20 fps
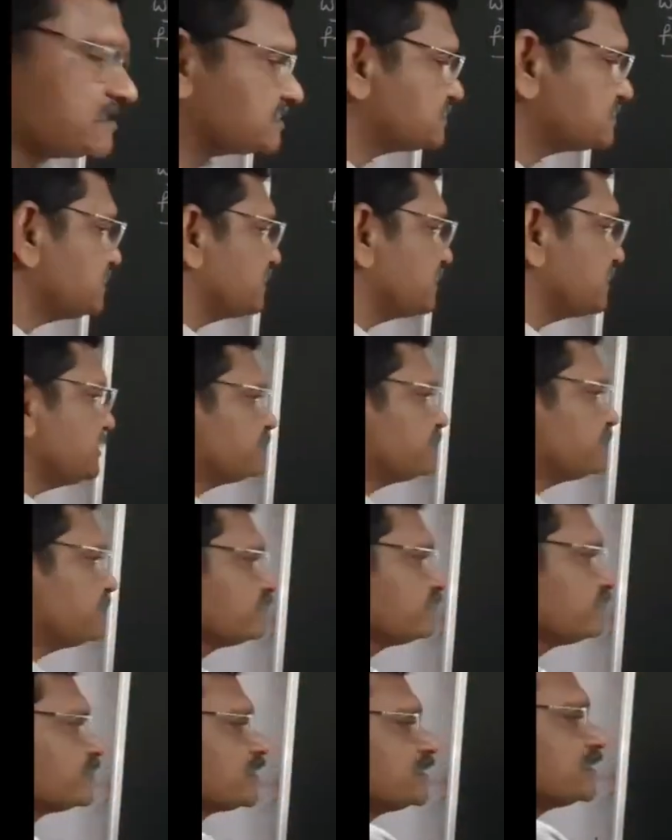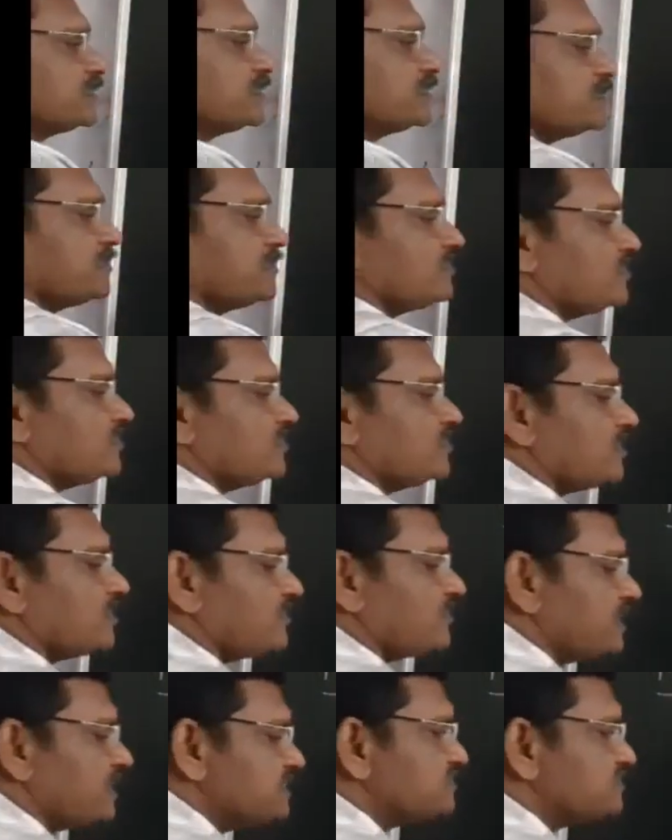See,
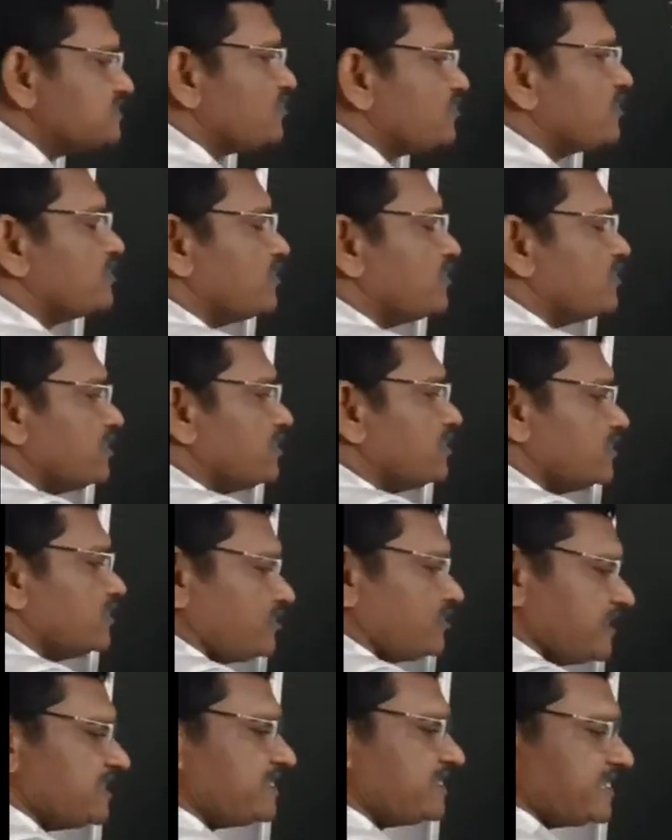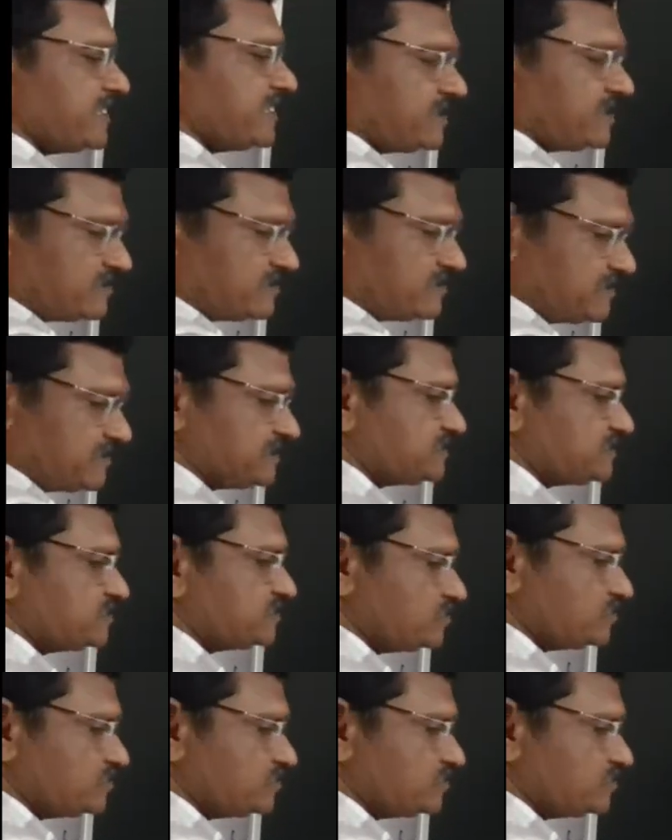what is Moeller diagram is,